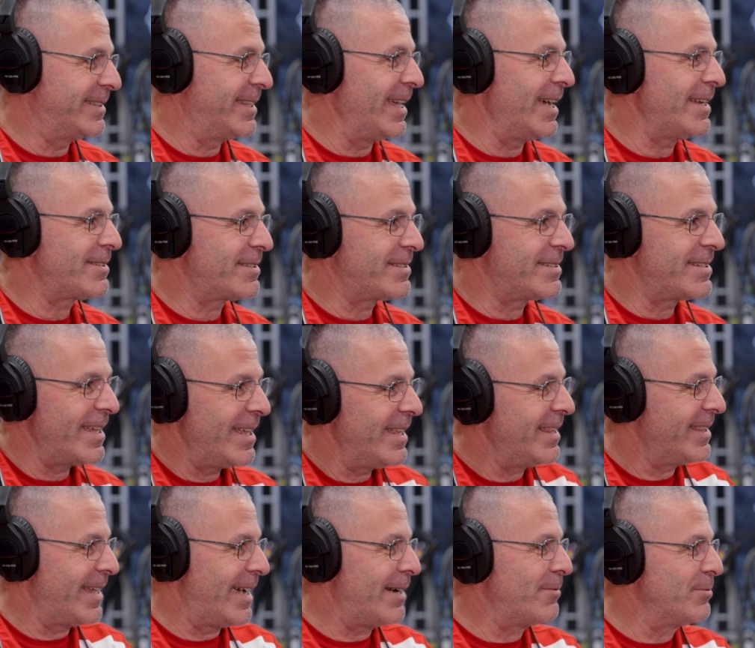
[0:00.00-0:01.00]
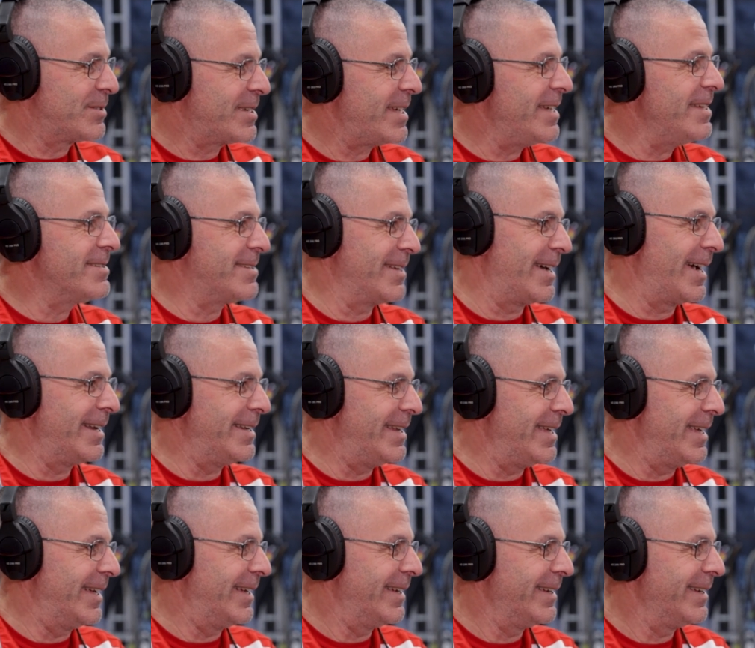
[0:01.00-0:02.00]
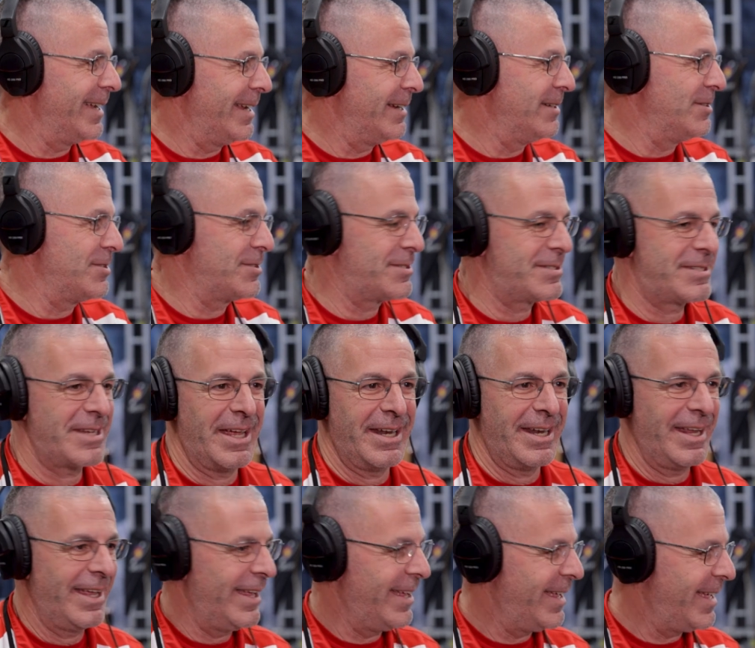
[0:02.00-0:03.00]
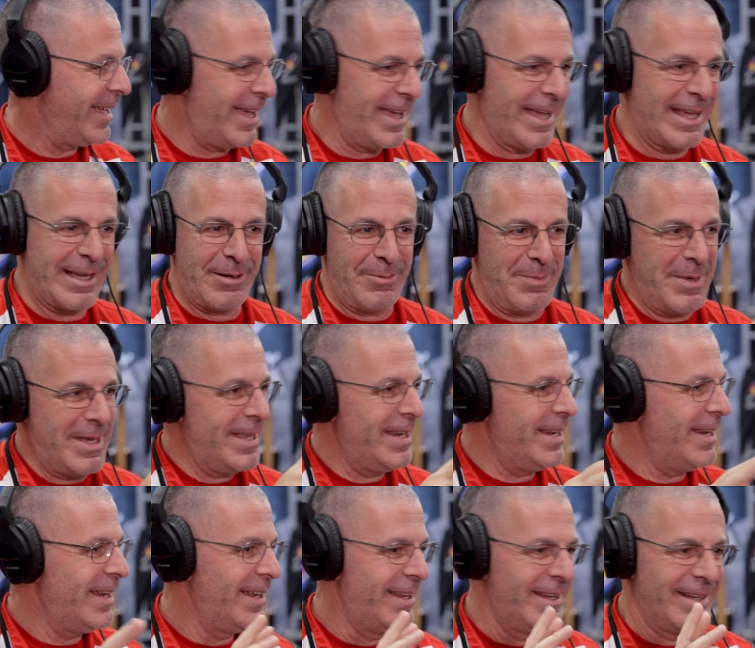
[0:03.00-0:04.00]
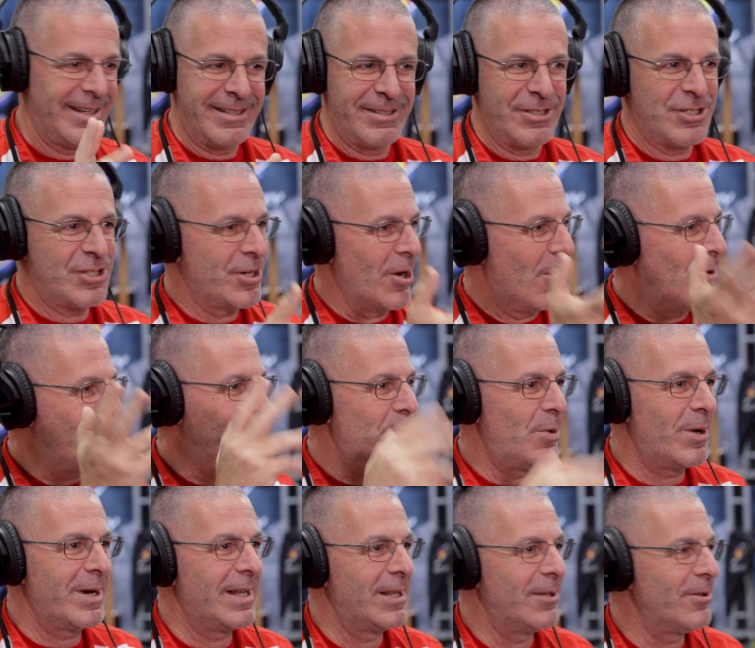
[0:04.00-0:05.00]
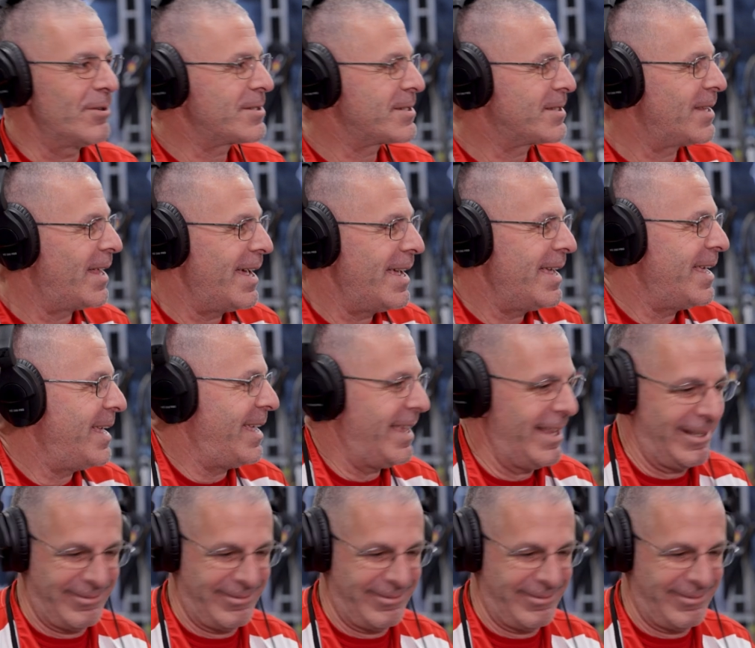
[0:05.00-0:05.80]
That's, that was his idea. And it, just said, indeed. Hey, come in, show them what it looks like,